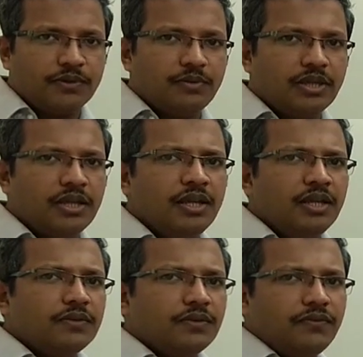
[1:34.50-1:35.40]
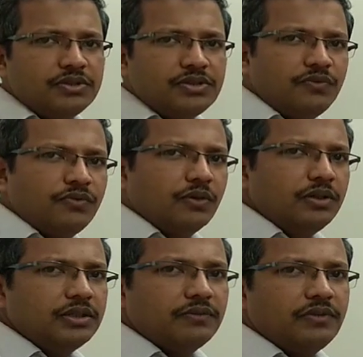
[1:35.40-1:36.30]
Okay, so first of
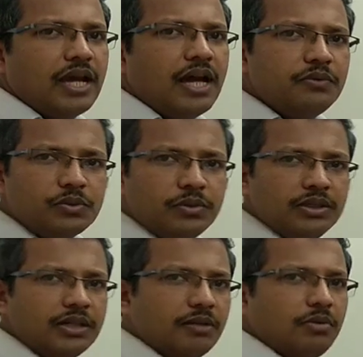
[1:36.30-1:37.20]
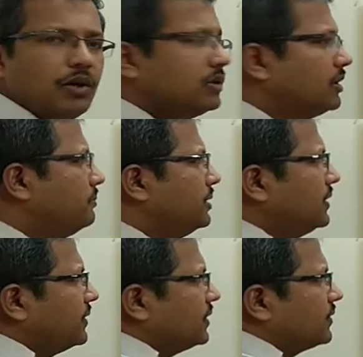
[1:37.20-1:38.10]
all, we have to learn about the
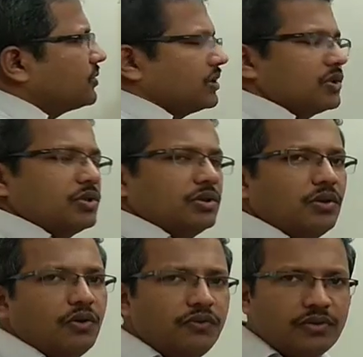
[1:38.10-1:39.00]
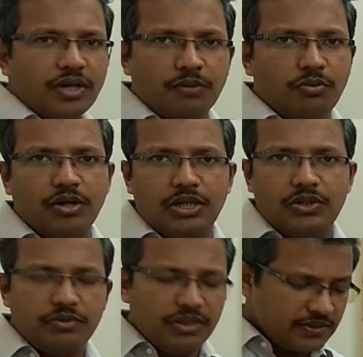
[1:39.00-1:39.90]
basic structure of
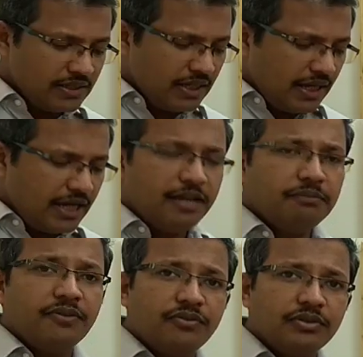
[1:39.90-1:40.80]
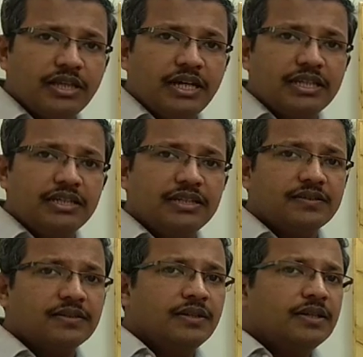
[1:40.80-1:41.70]
carbohydrates, and before that, let
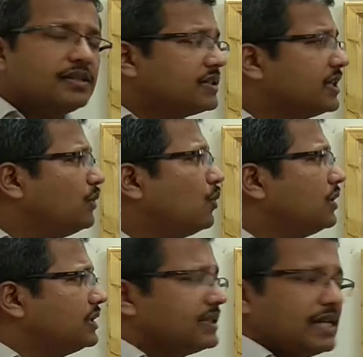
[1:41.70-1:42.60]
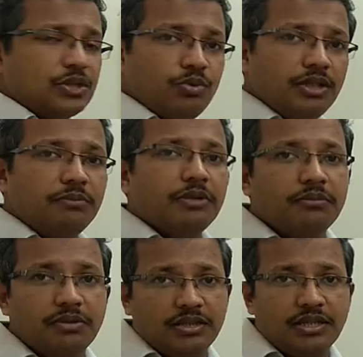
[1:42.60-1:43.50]
us see what is actually
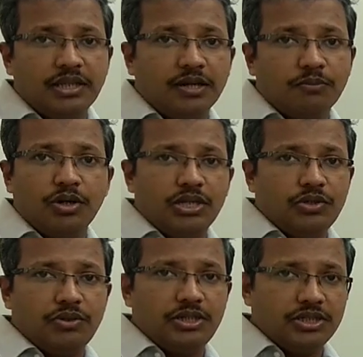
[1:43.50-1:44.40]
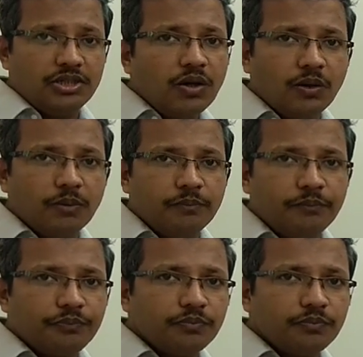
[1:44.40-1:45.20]
meant by the carbohydrate and all.